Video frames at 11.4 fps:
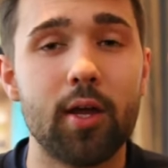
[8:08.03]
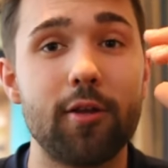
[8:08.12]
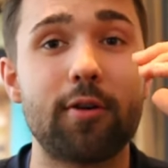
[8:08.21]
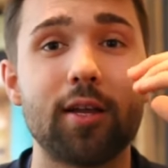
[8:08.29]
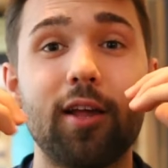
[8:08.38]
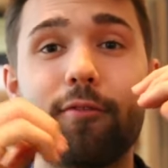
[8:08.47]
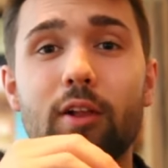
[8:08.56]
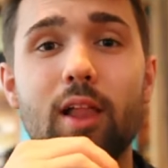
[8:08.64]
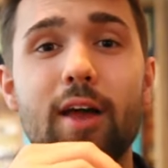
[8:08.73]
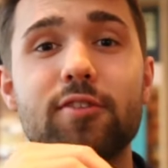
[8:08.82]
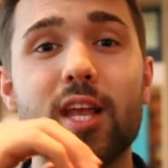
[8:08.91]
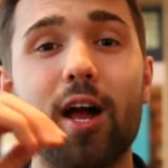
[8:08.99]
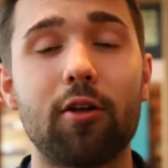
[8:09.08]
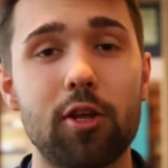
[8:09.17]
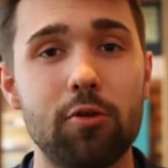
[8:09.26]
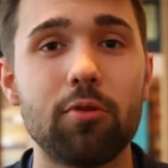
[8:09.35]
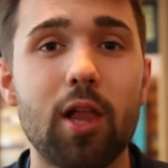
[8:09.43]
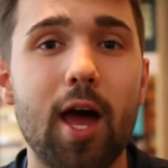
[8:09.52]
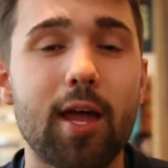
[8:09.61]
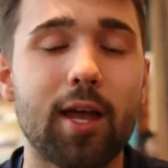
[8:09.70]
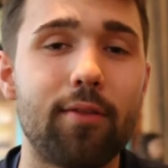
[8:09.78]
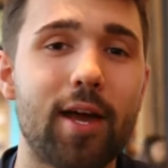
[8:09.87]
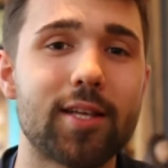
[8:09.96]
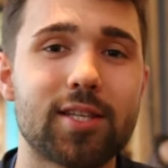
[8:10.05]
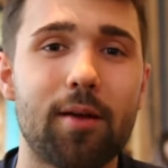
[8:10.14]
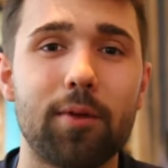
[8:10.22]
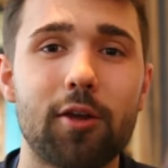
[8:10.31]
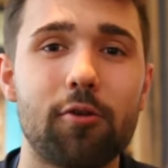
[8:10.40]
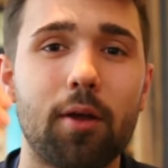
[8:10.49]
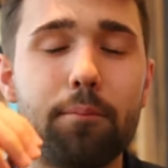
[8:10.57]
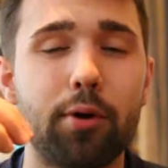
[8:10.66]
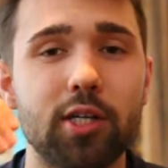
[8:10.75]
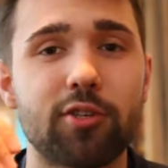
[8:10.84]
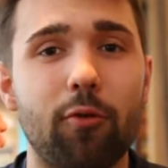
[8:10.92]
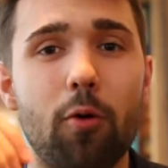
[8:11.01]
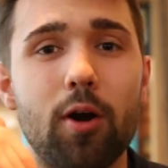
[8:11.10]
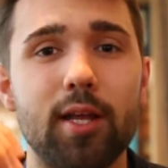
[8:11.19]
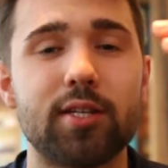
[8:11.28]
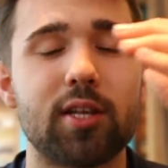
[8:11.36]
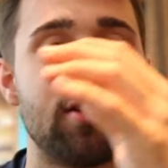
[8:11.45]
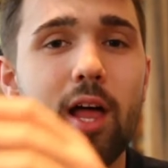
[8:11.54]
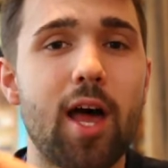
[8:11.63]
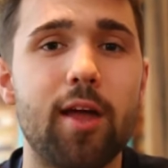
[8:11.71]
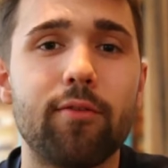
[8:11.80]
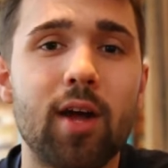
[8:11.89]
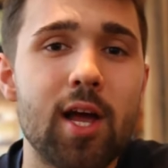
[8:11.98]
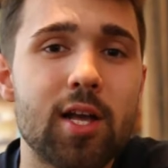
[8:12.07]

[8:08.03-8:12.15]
You can live the lifestyle you like, and that's something you can push forward into life.